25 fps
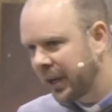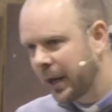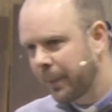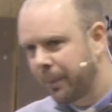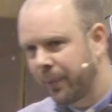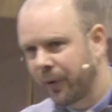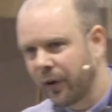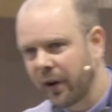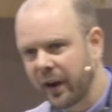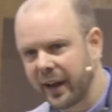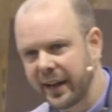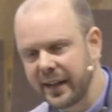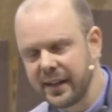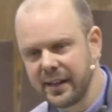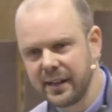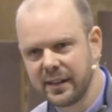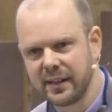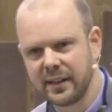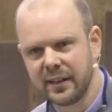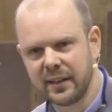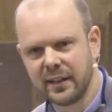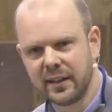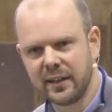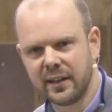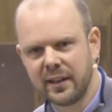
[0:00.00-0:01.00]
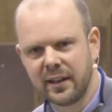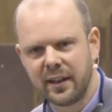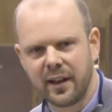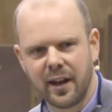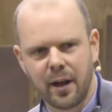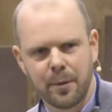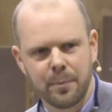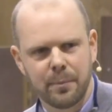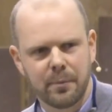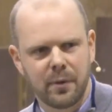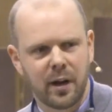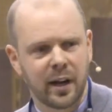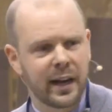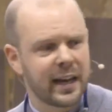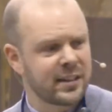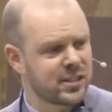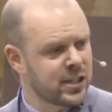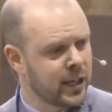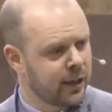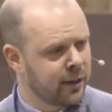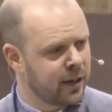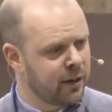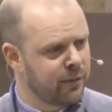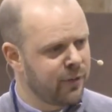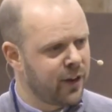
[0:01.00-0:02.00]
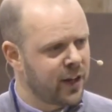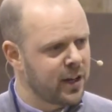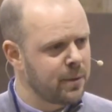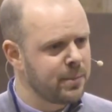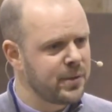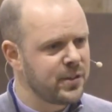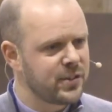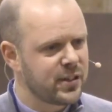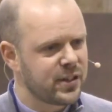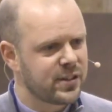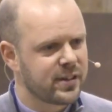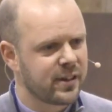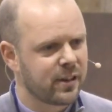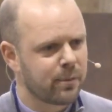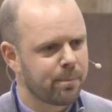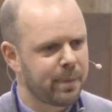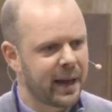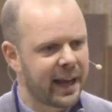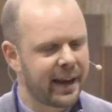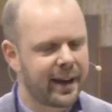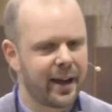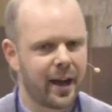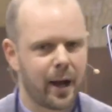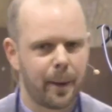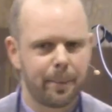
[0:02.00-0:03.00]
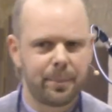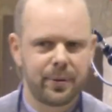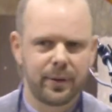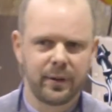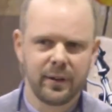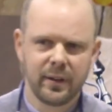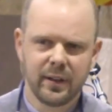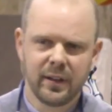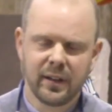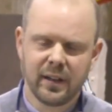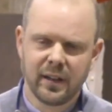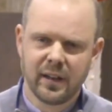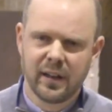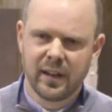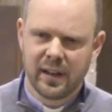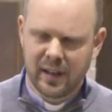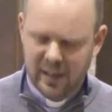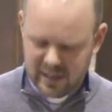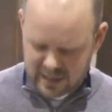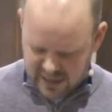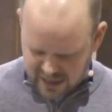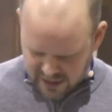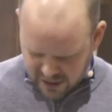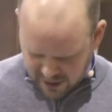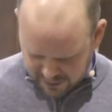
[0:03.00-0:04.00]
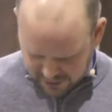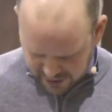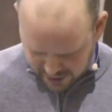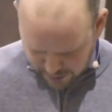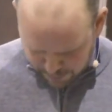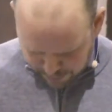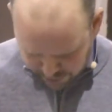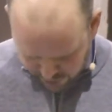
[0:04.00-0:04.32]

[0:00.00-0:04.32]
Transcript: going to pray. Um, actually, I'm going to invite the musicians back up, and then I'm going